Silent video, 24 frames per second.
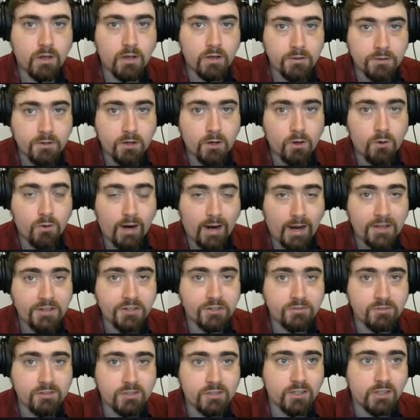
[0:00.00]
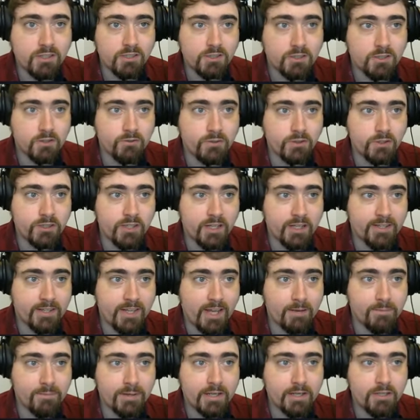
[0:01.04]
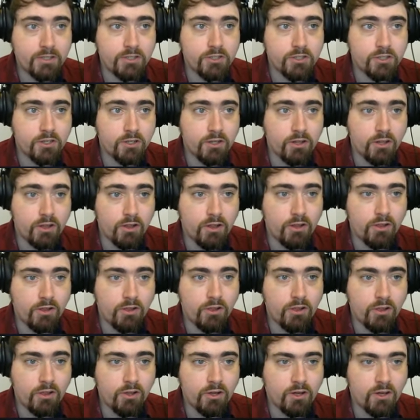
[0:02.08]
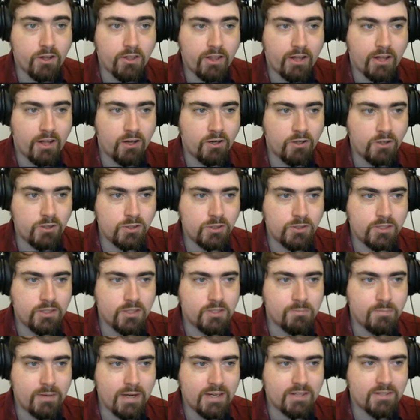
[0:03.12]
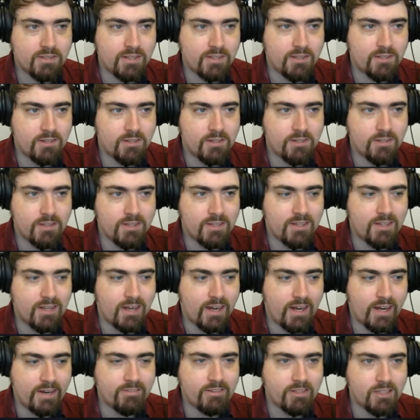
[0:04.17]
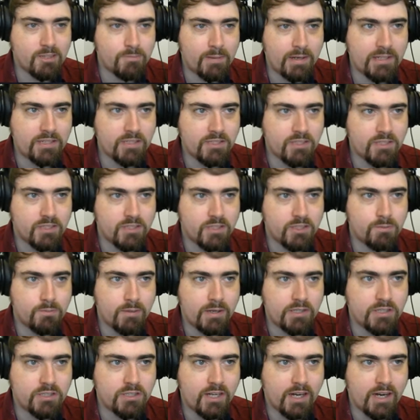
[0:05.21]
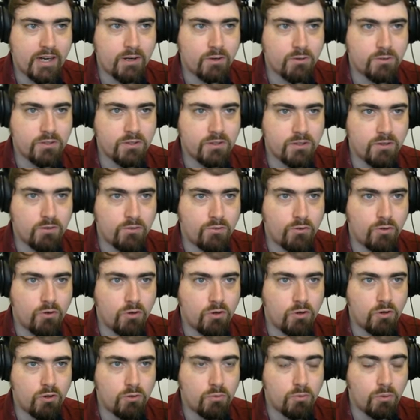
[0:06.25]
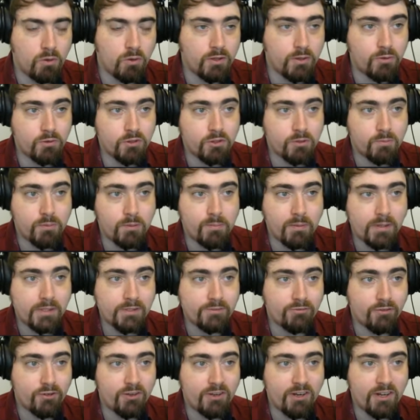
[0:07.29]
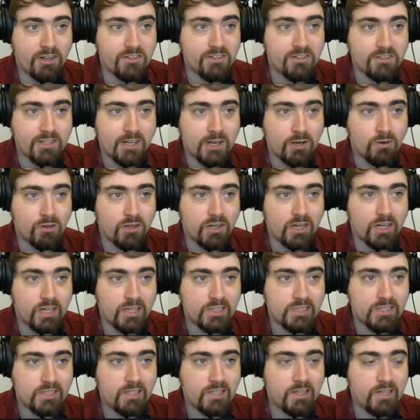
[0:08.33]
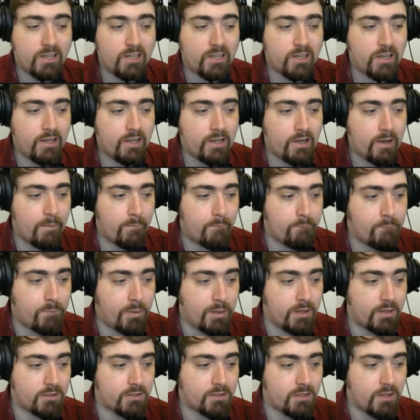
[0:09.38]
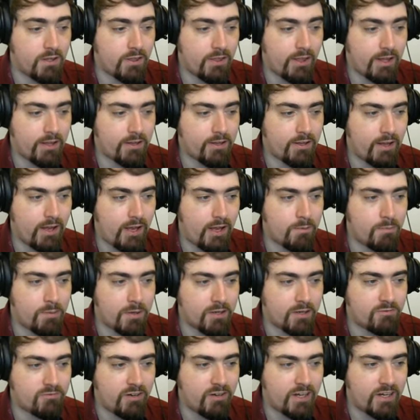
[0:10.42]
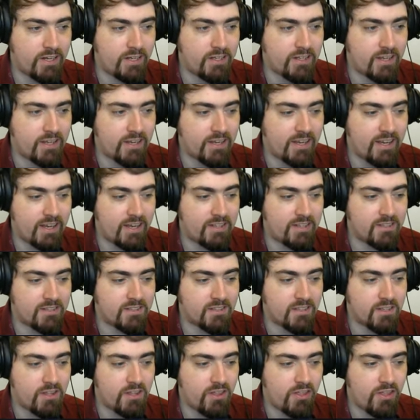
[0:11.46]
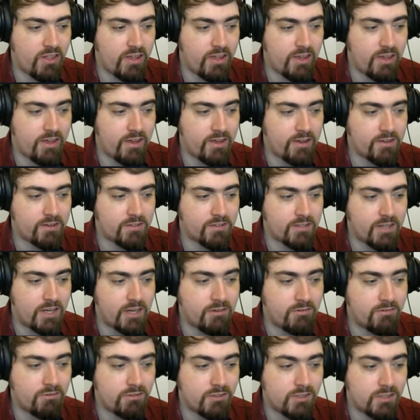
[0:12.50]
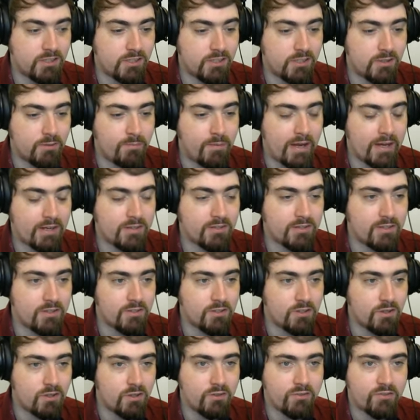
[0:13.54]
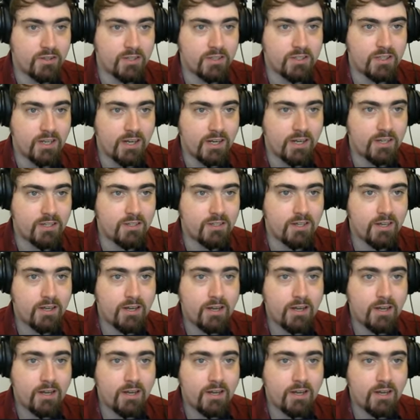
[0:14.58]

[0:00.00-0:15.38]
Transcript: So as a result of all that damage, look at that, all these Mexes, this entire expansion smashed out for what used to be Balfron and is now Khal. But that epic raid against the central Mexes of Gezeit